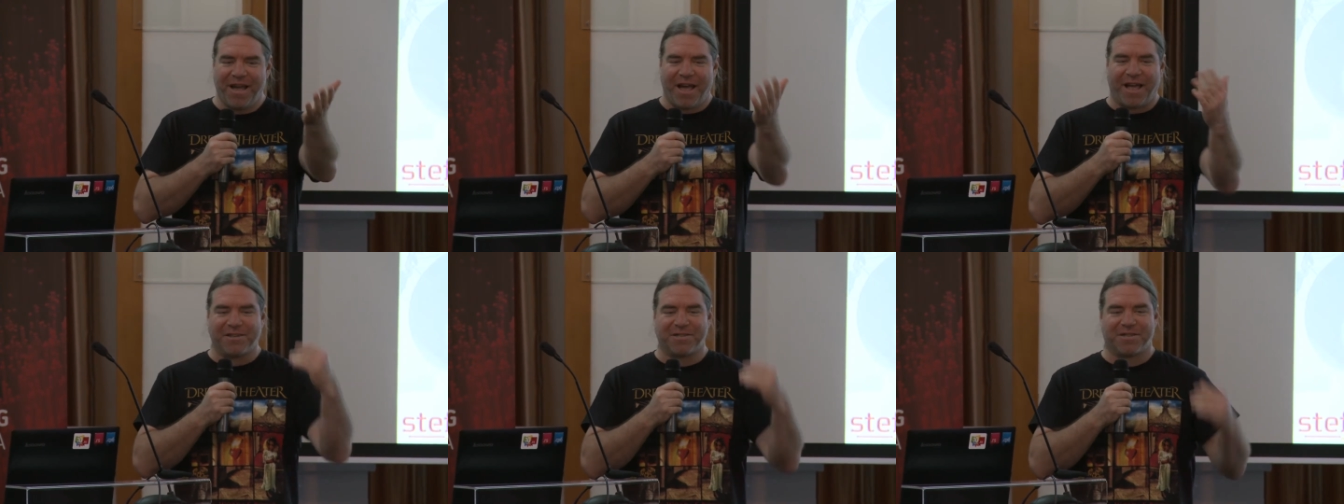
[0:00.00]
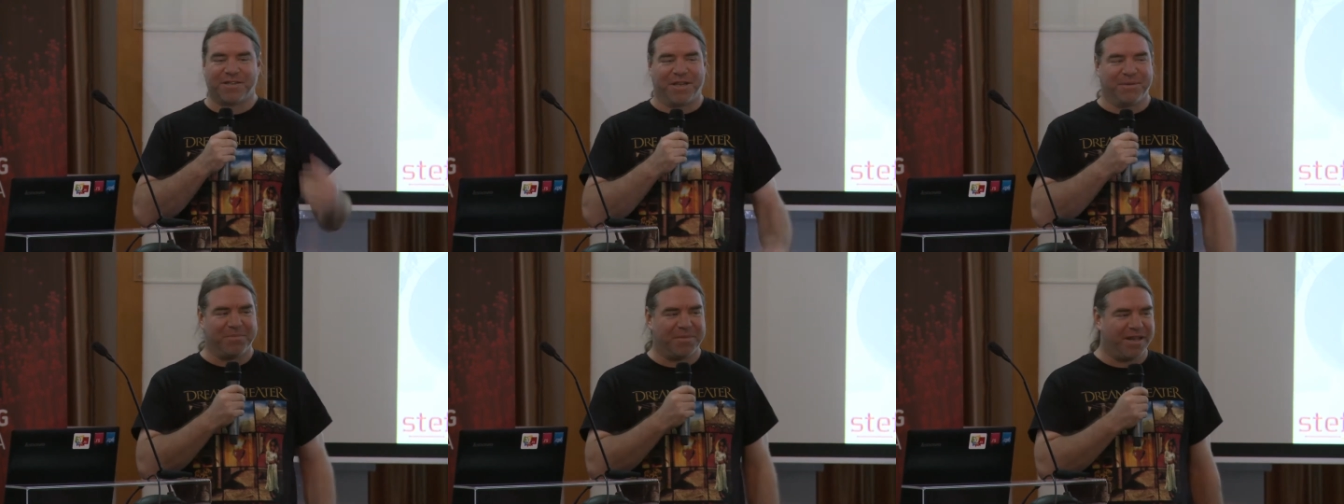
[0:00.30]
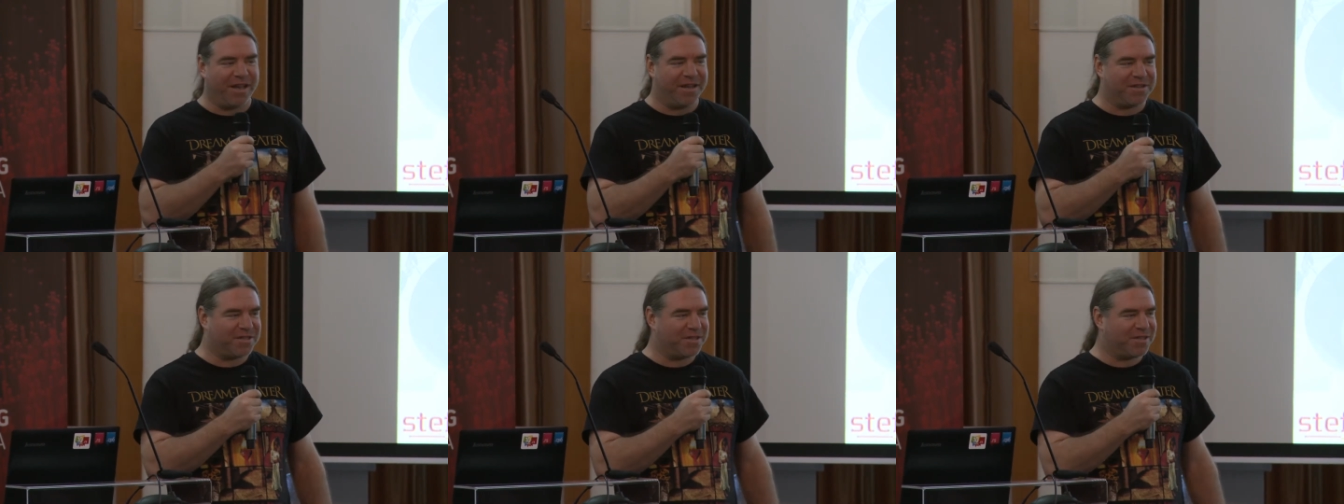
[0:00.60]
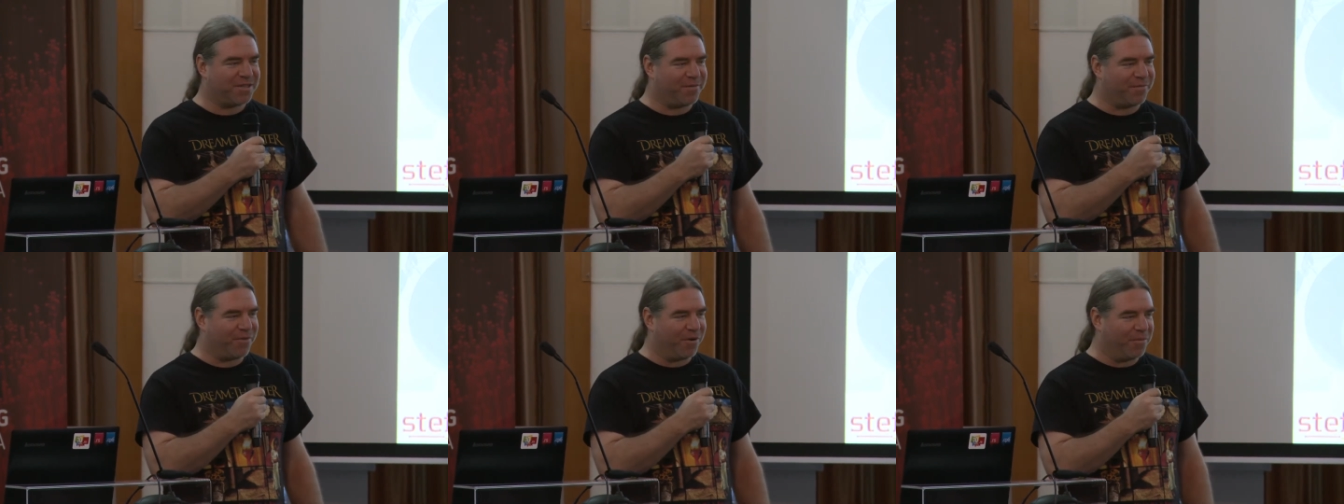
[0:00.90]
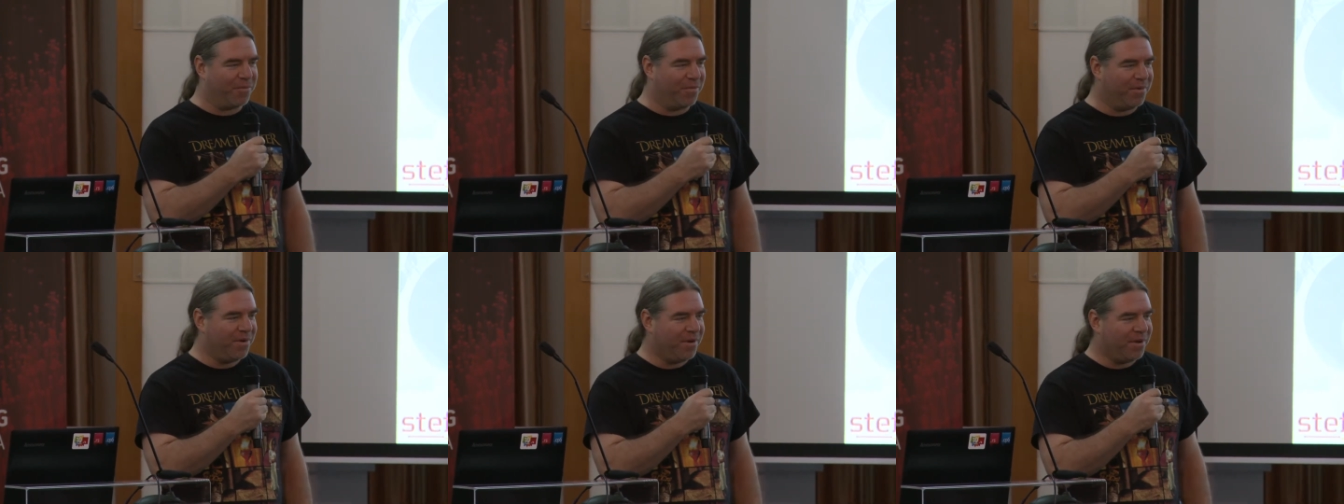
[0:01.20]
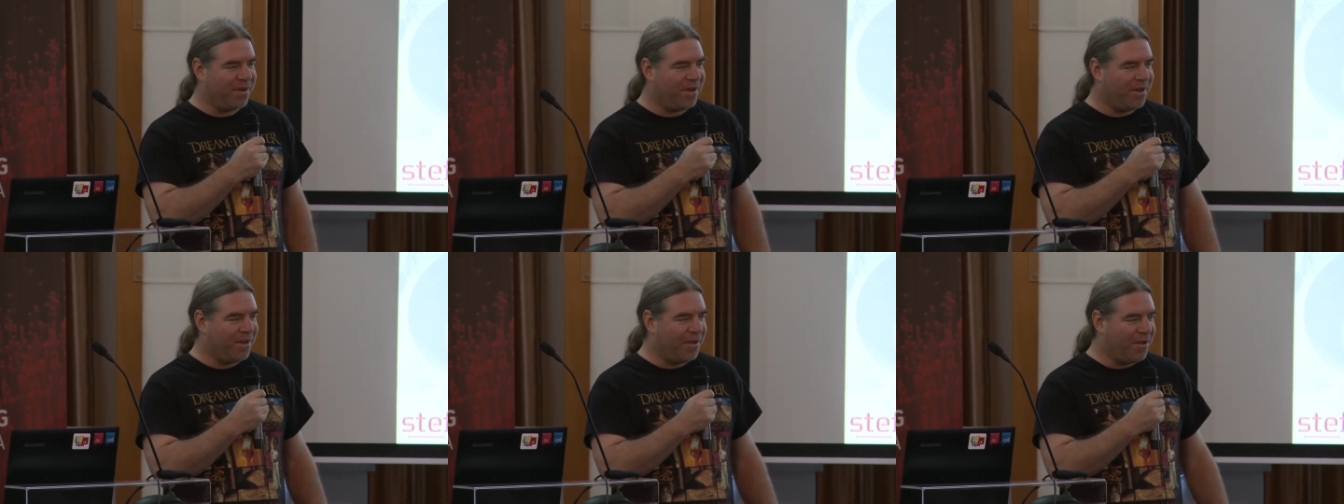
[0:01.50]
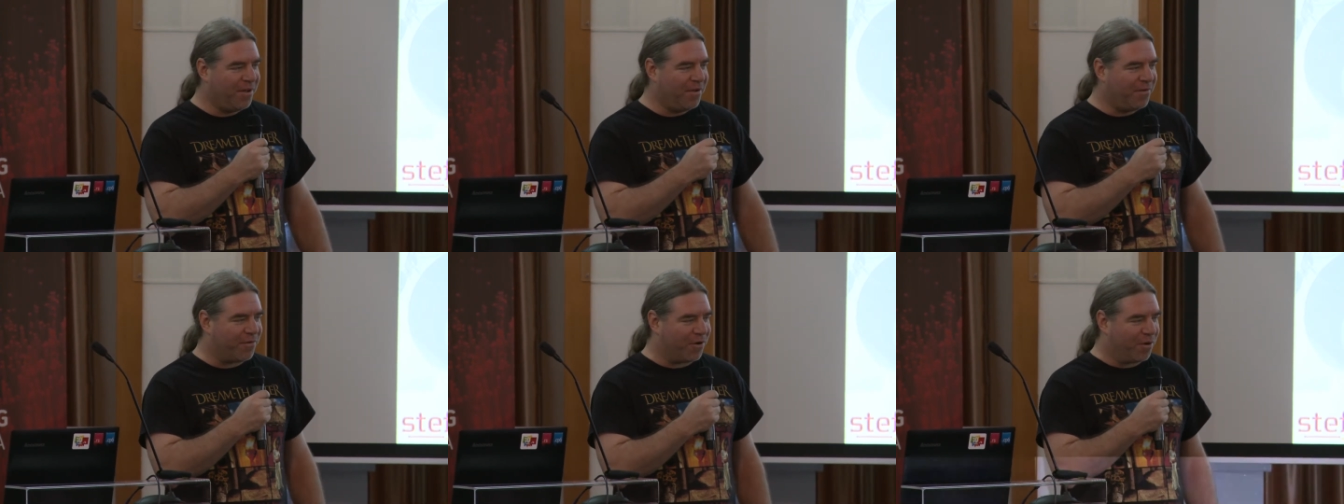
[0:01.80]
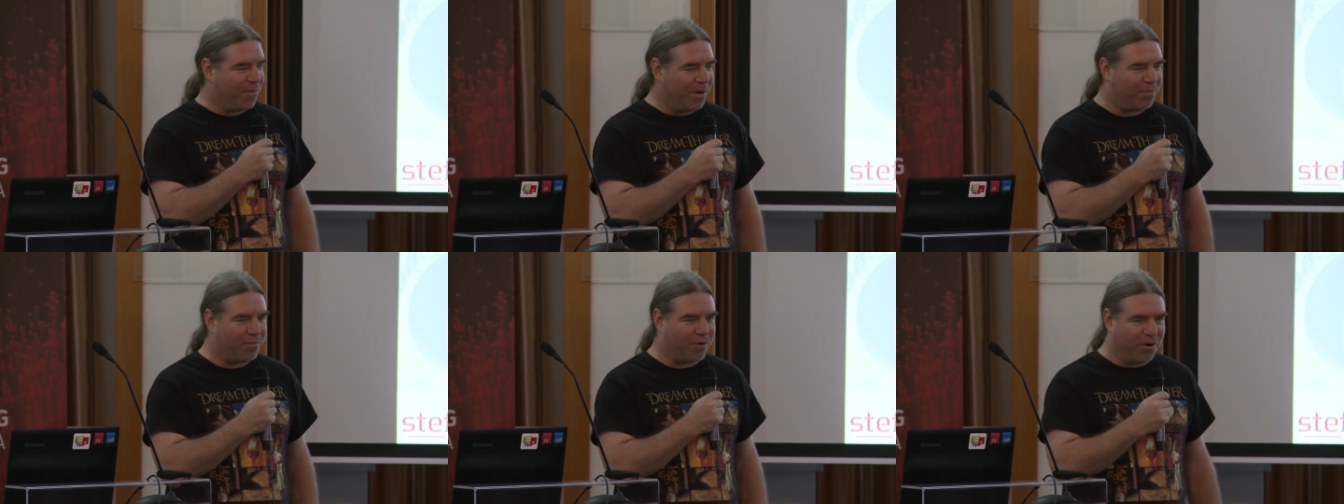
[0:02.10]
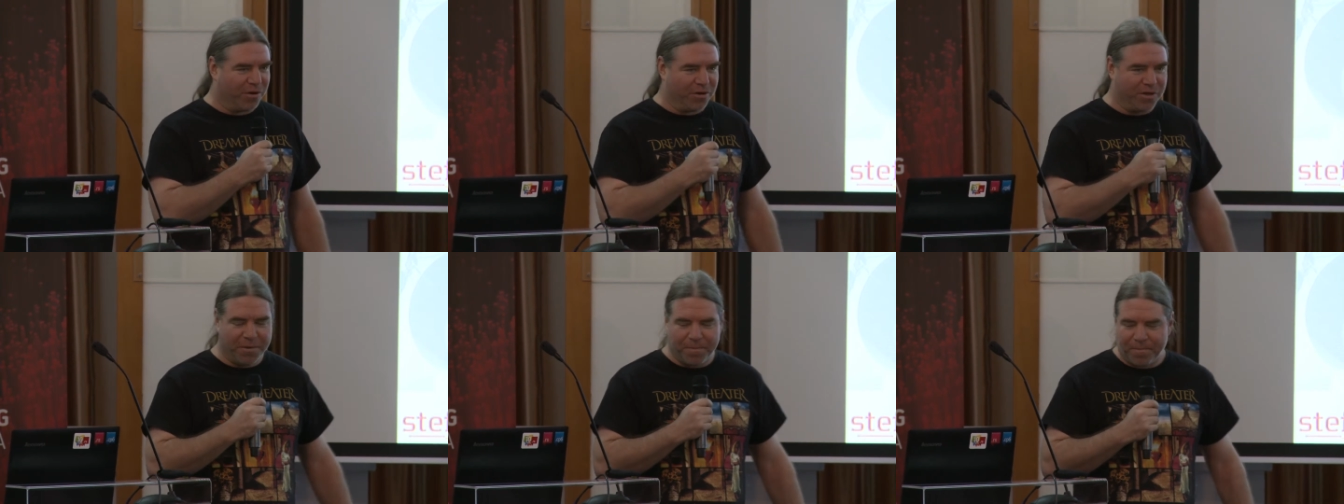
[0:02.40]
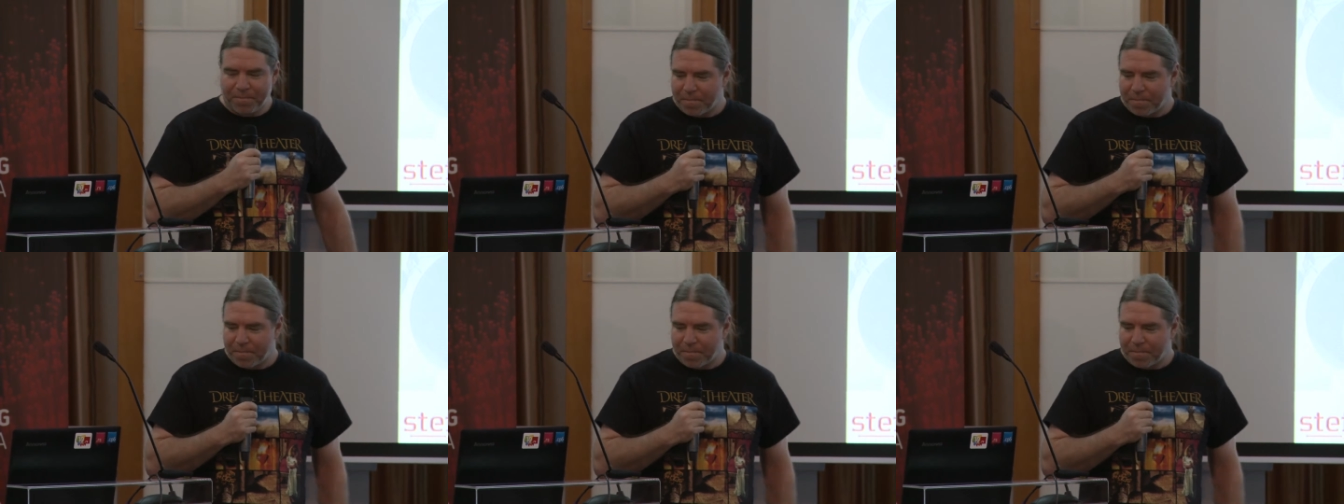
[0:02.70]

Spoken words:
esteemed guests from abroad.